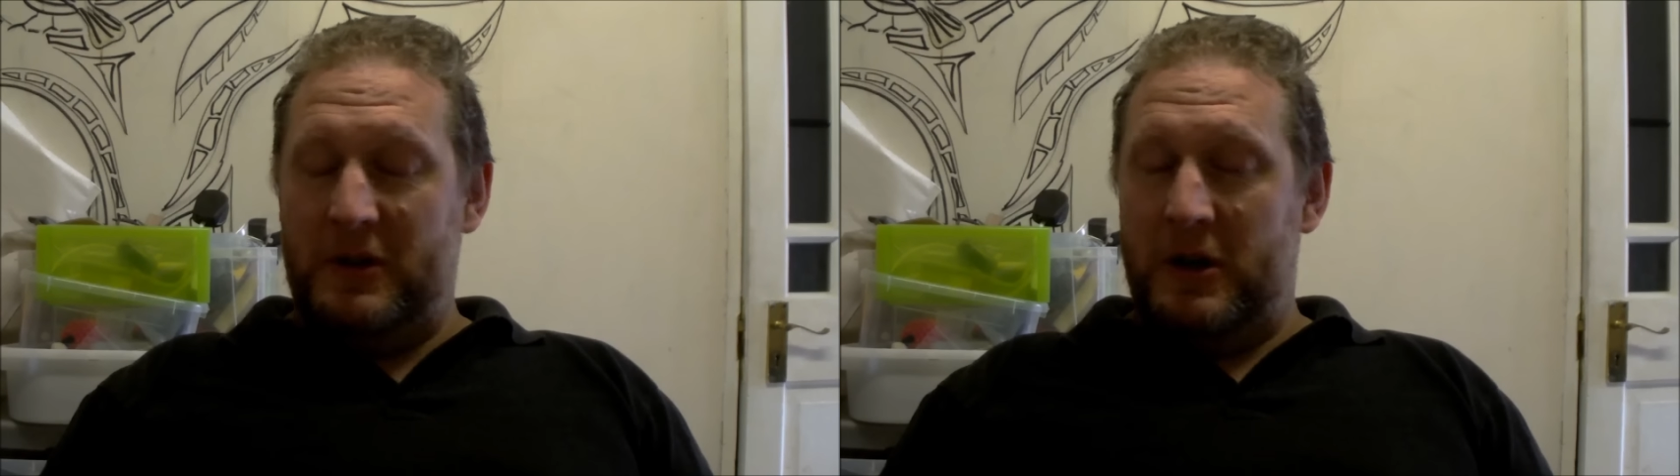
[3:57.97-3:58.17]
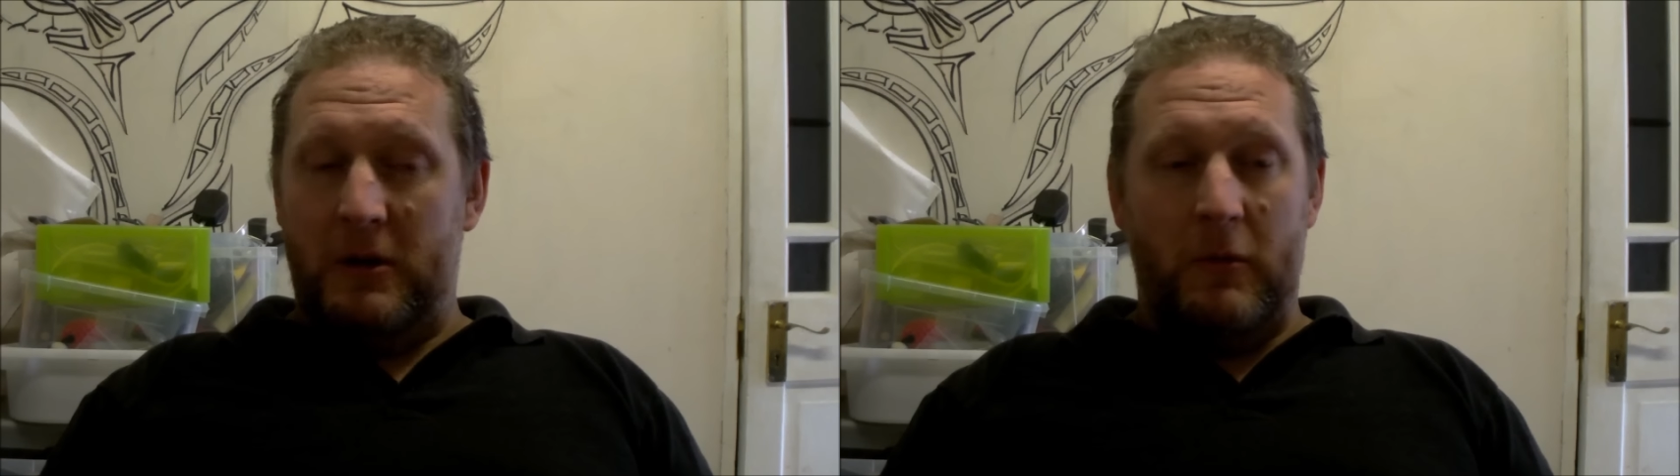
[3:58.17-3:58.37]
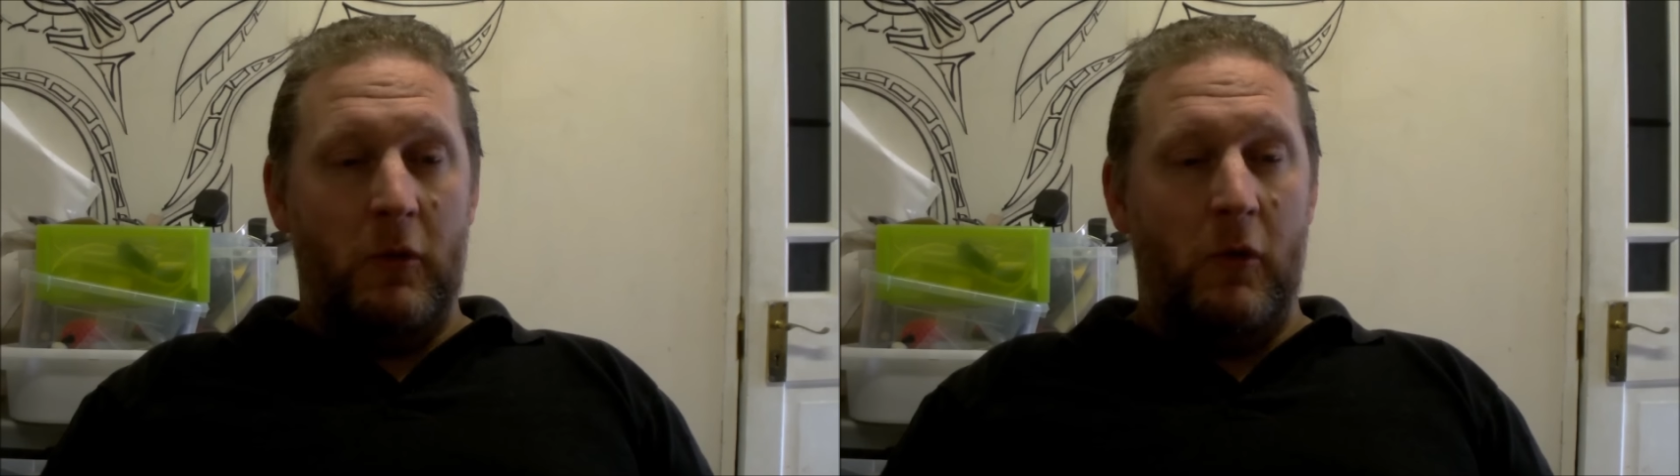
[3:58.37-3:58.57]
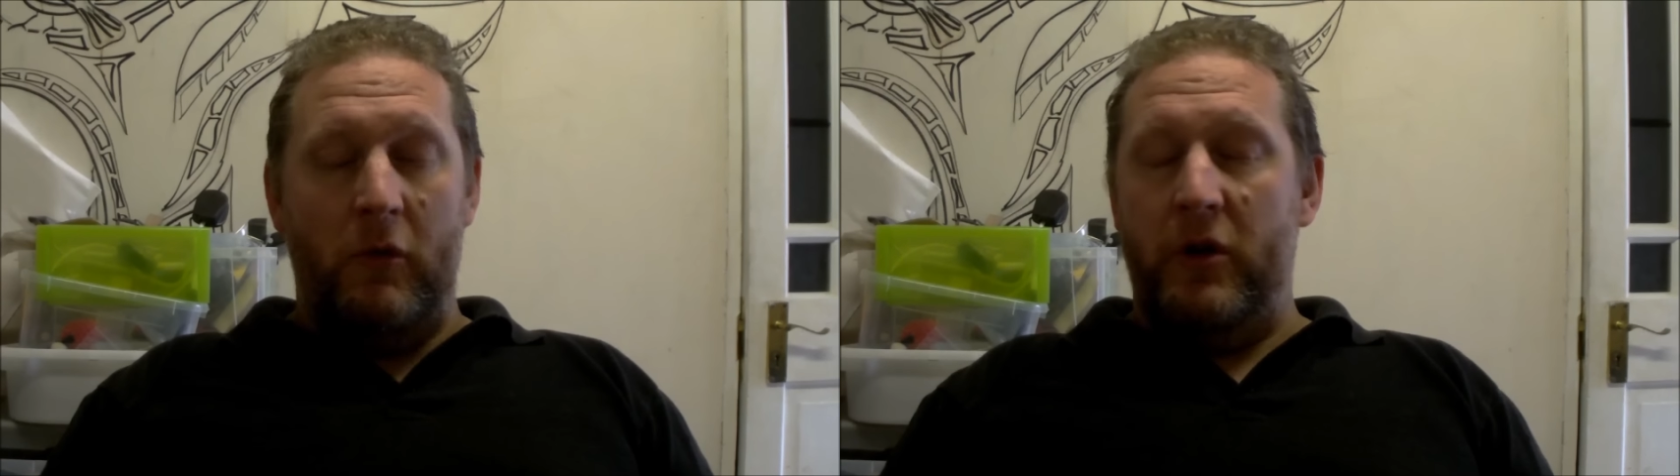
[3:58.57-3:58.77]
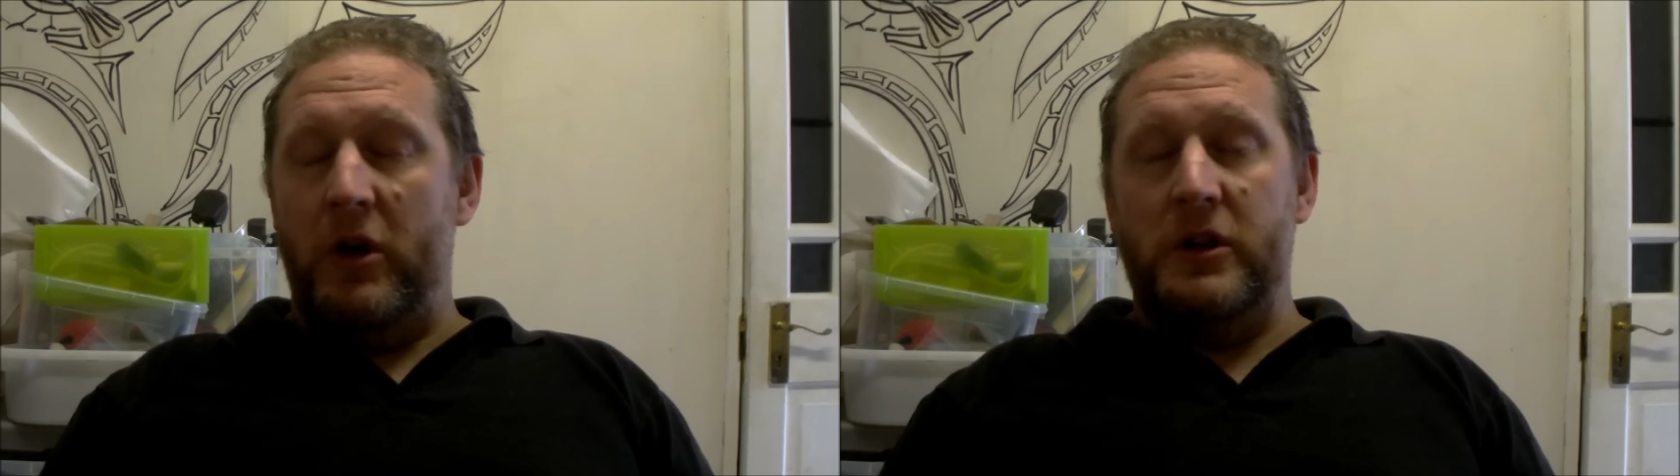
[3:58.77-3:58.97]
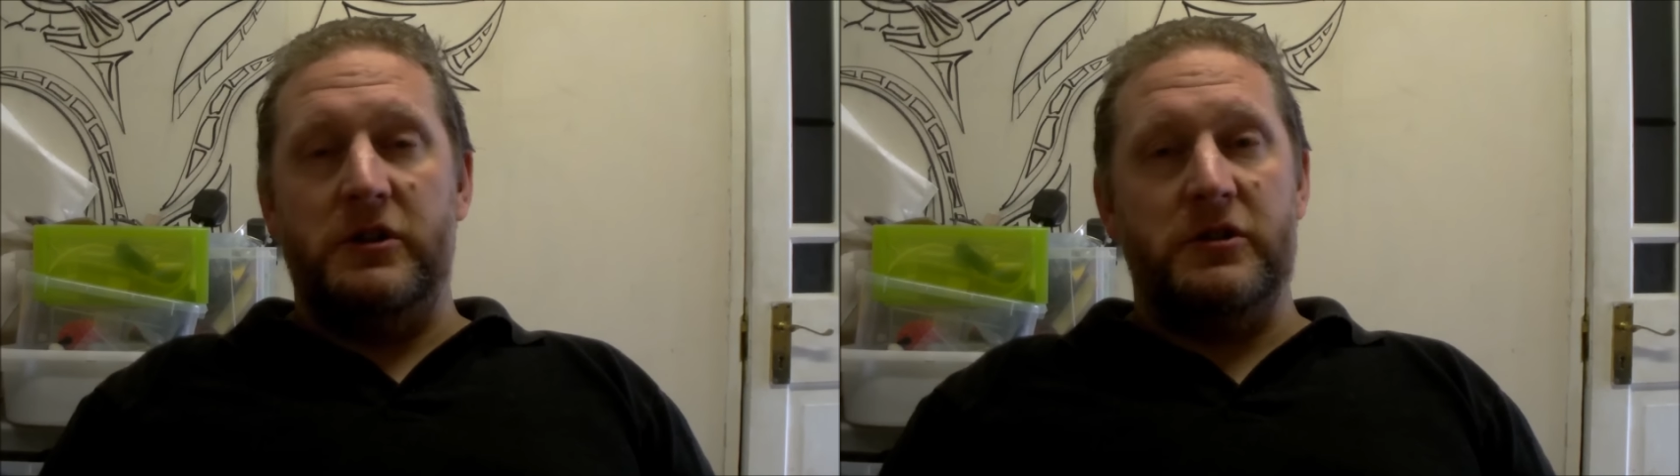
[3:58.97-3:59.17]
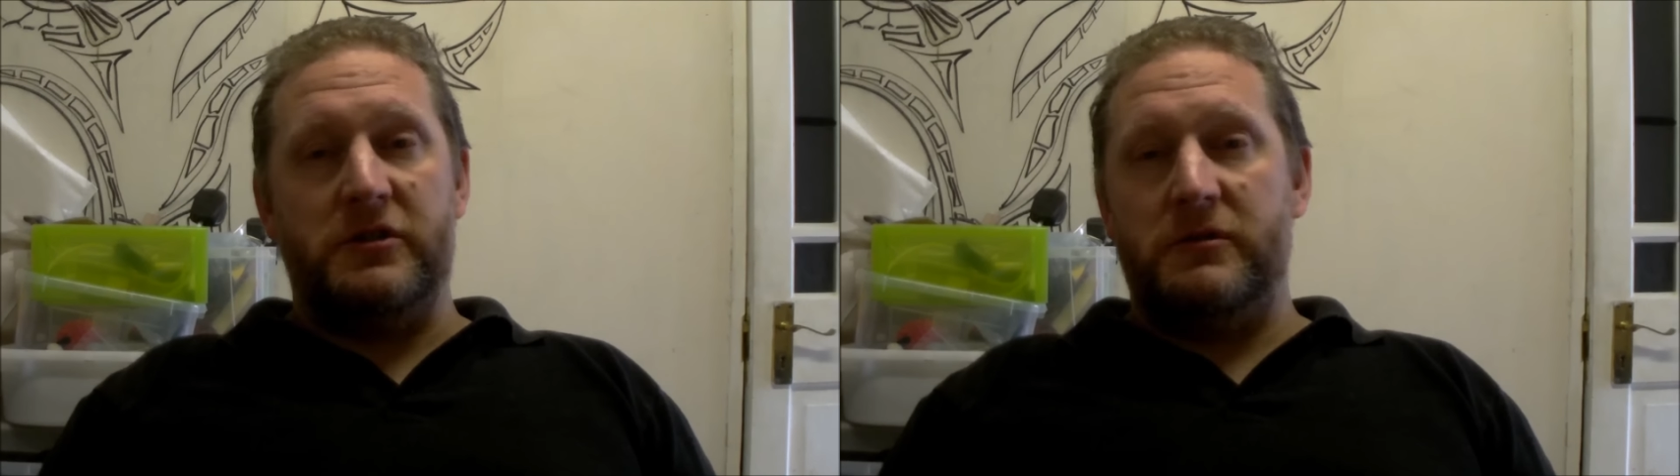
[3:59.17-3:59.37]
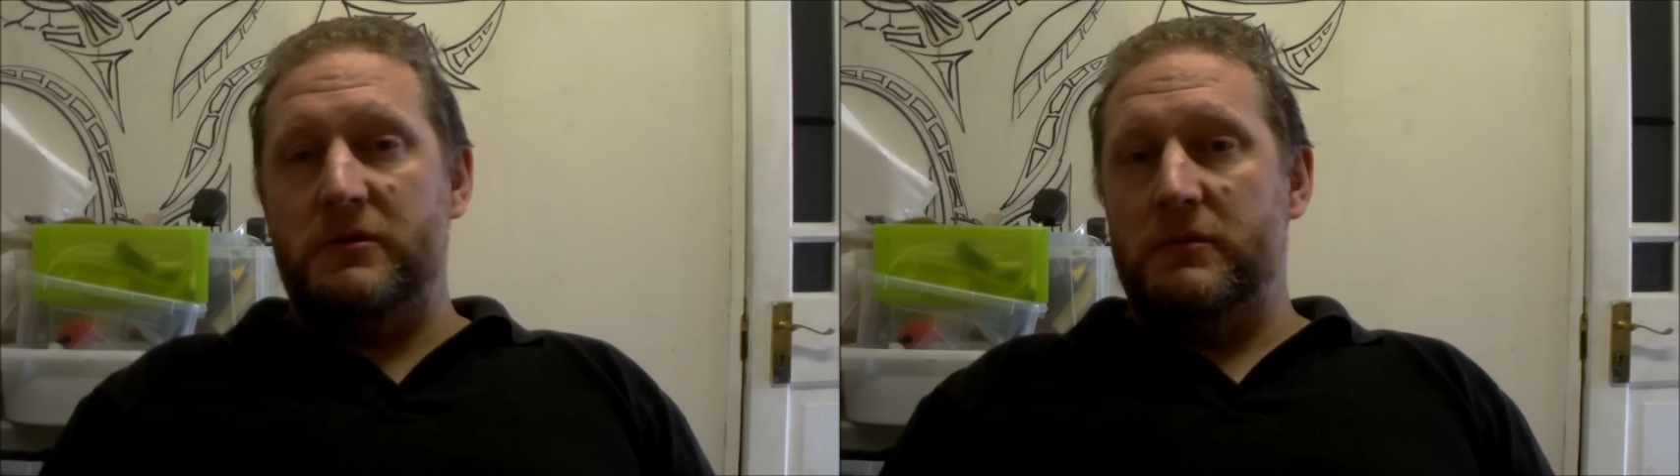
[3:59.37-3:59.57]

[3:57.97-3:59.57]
uh, all night just